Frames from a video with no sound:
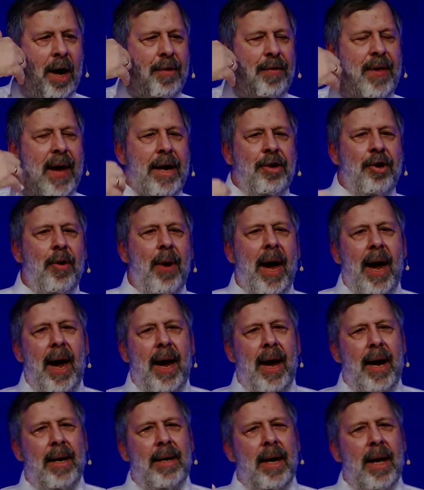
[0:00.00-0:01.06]
Then you
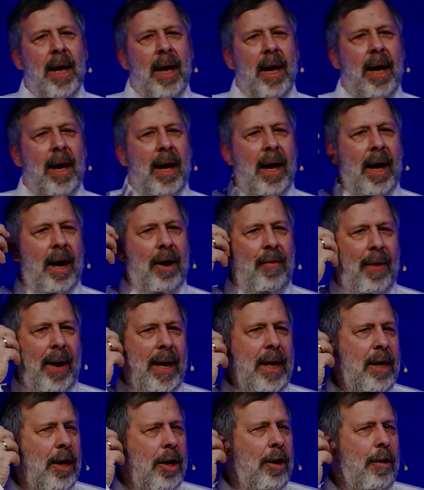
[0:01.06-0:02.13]
had a
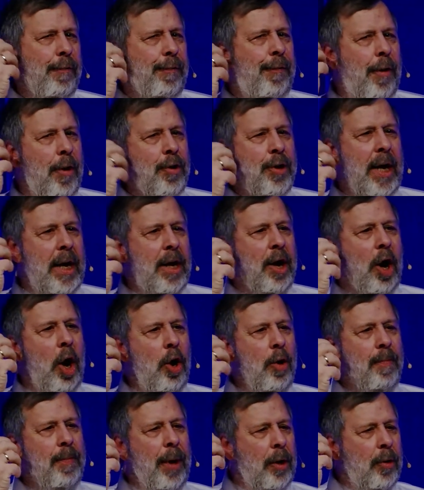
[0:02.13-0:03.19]
radio phone in
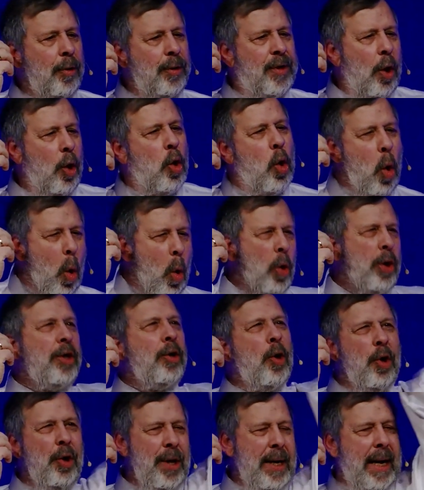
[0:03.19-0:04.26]
home because the
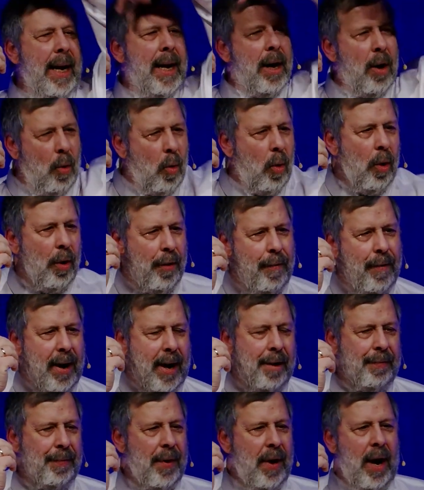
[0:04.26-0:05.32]
cord couldn't get all
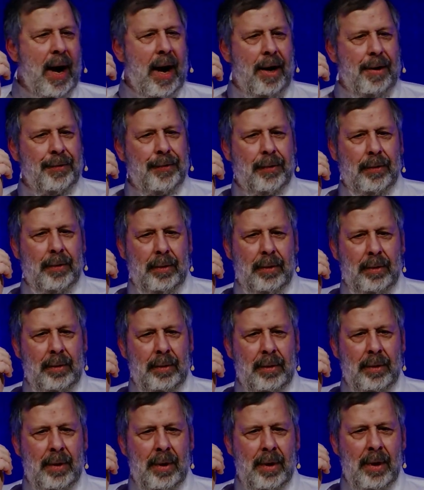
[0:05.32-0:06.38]
around the house.
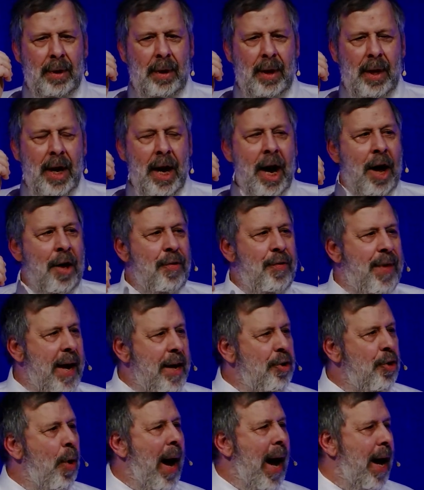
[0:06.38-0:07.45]

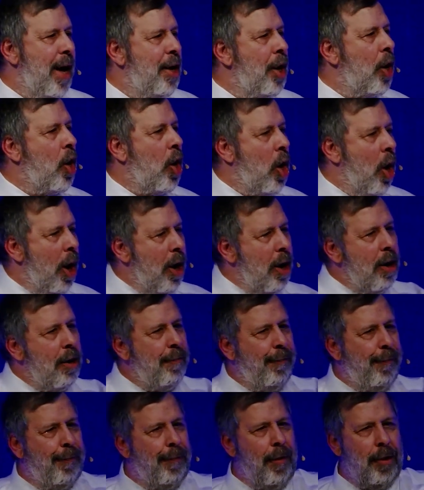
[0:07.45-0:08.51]
Then you had a car
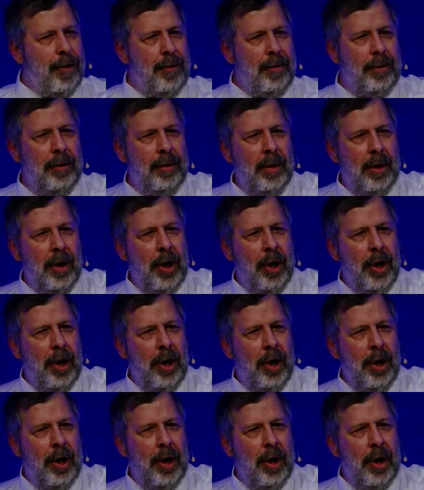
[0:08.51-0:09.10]
phone